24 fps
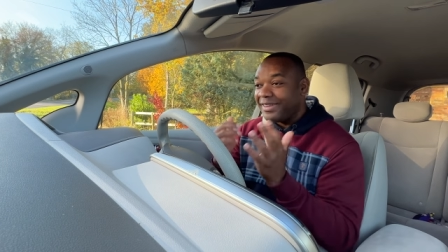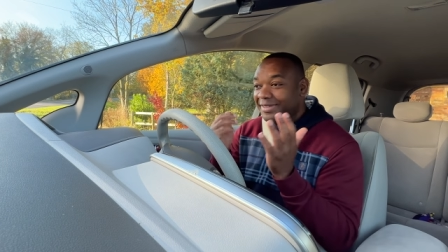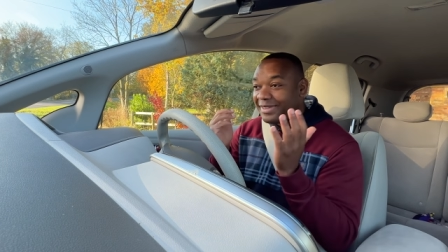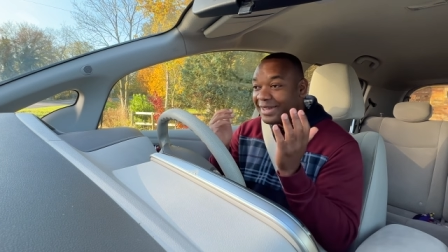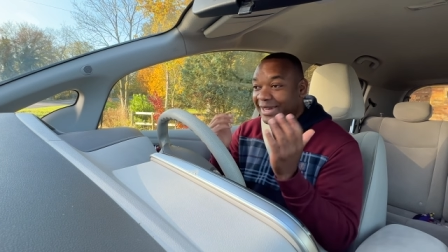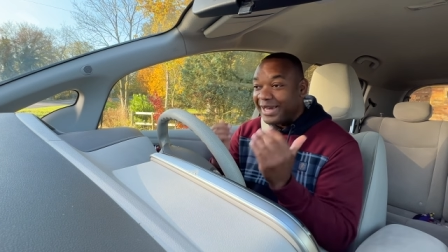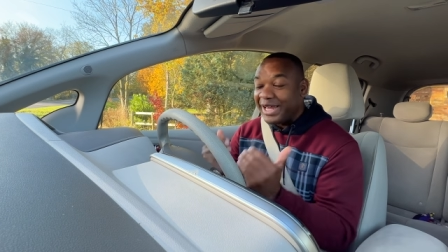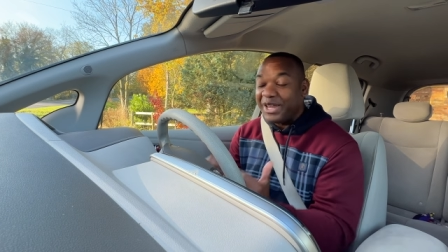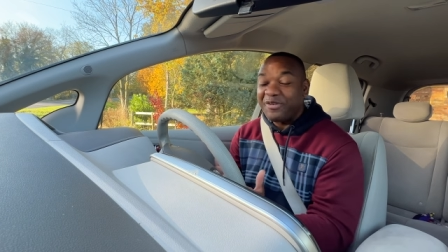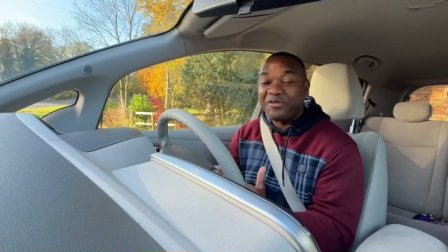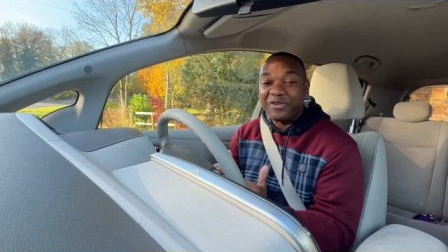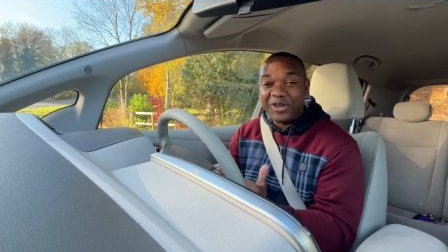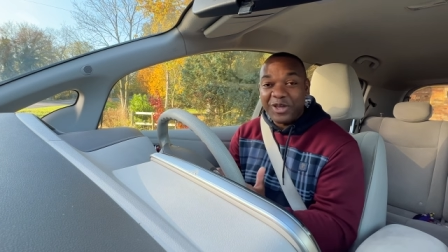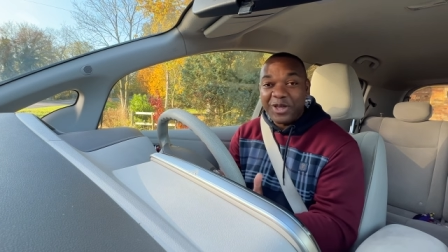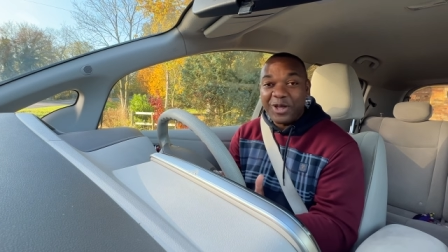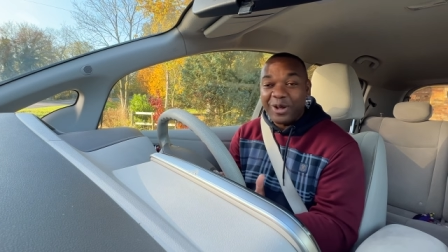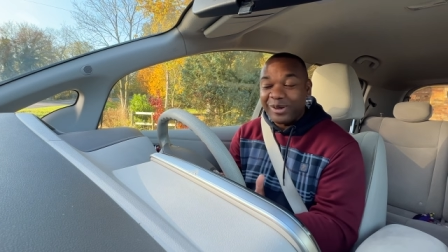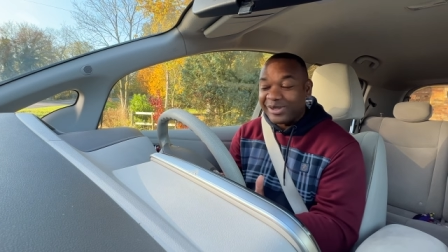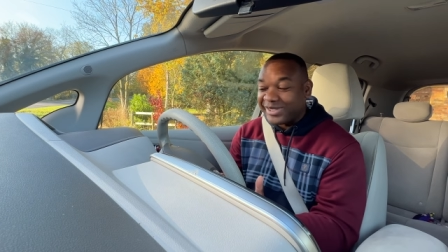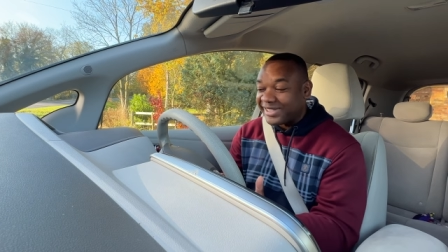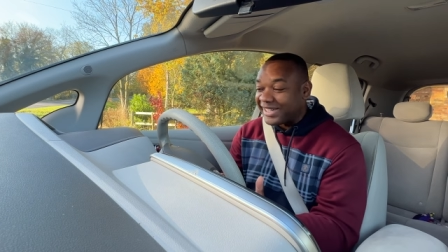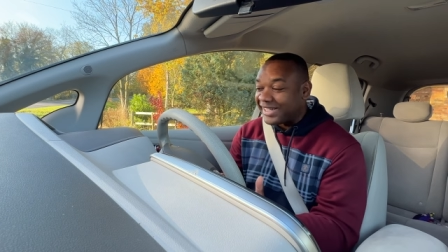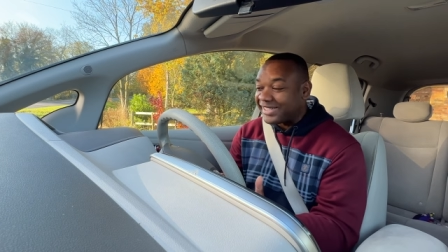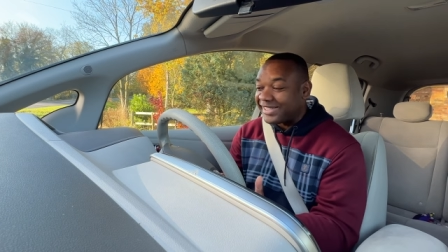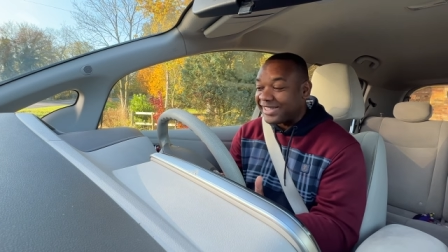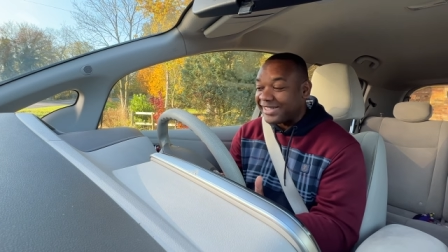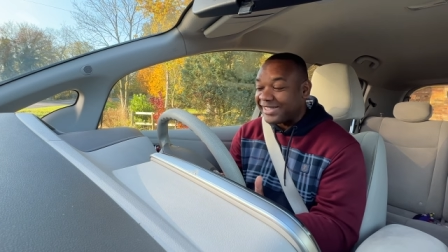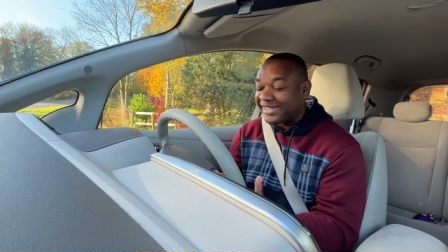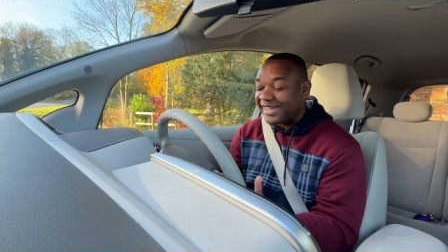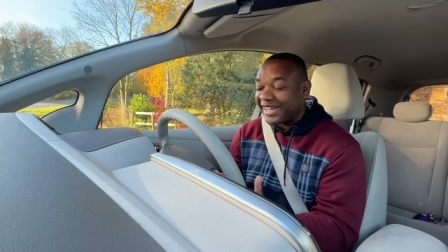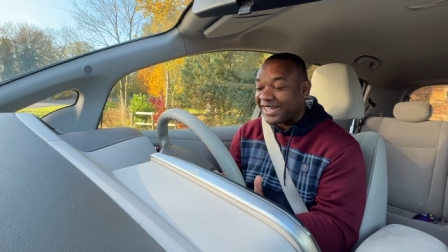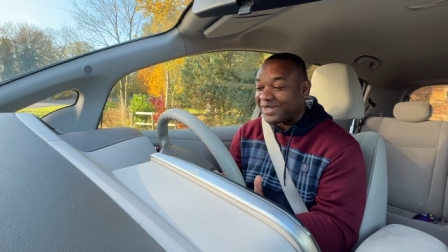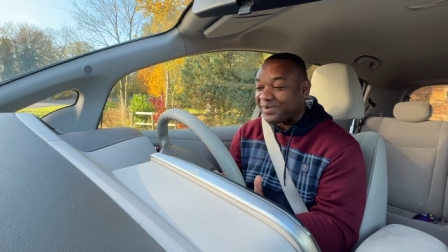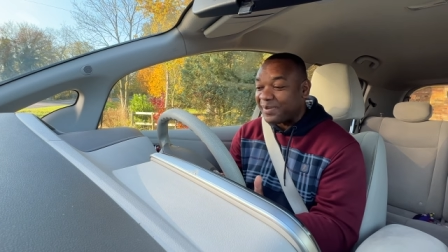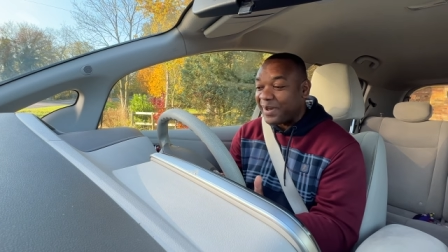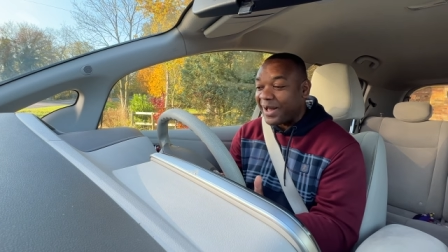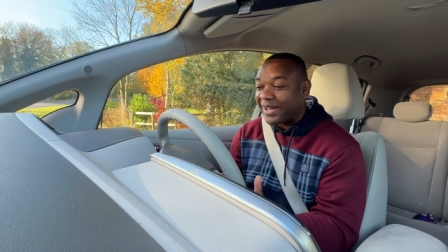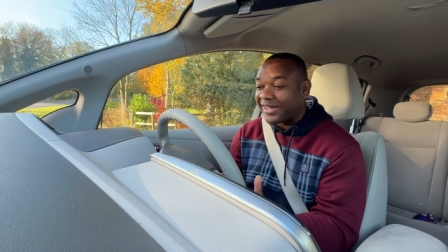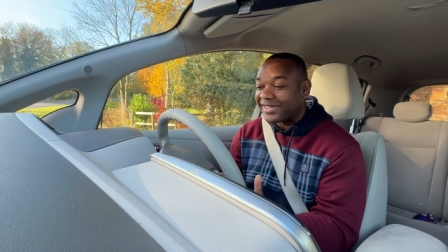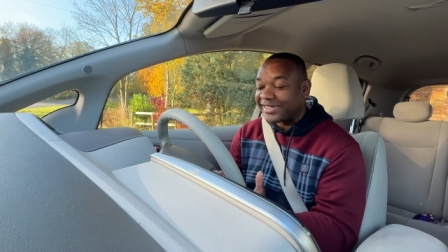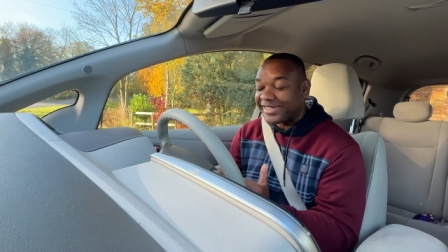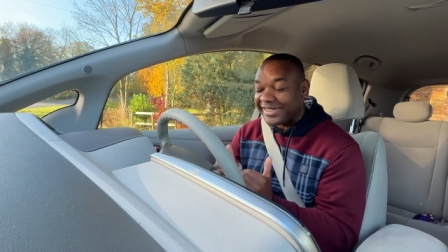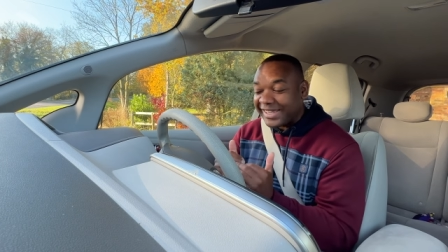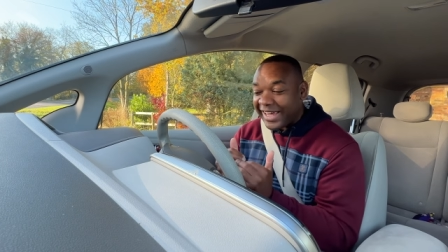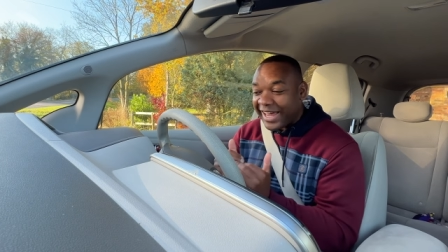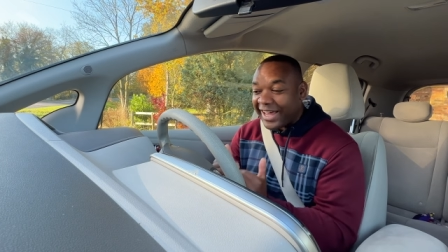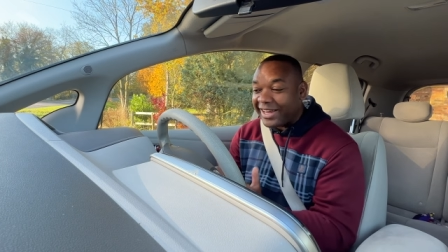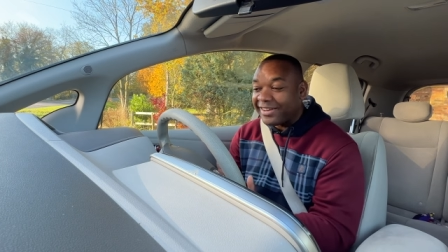The Leaf can go sixty-six miles
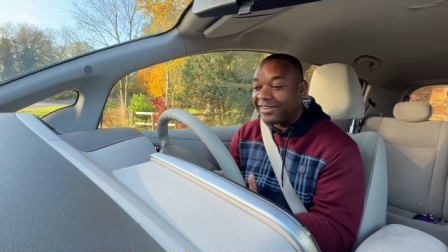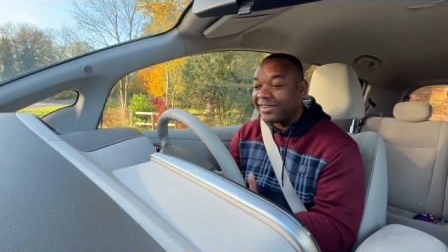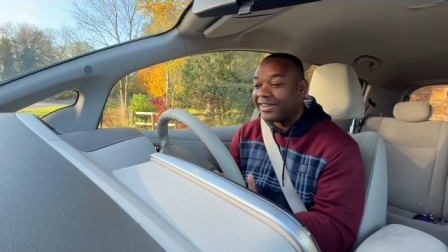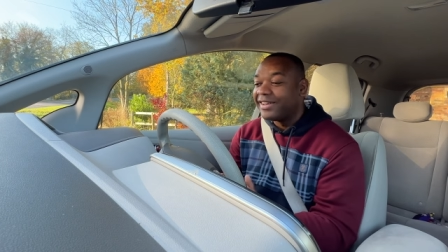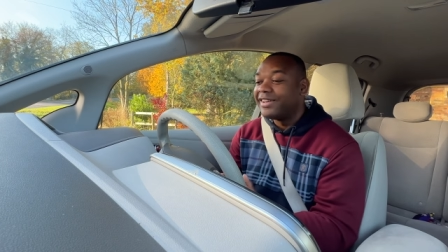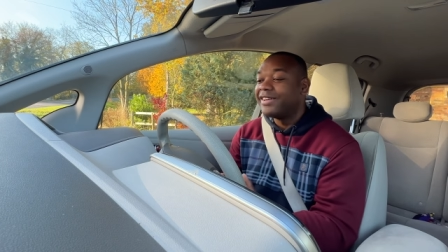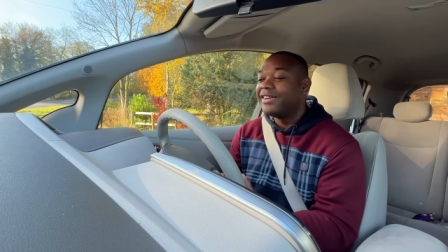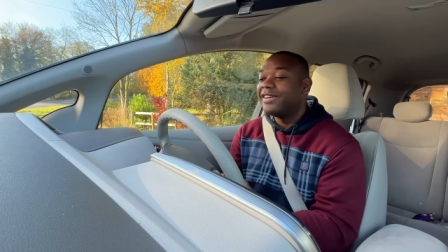dead,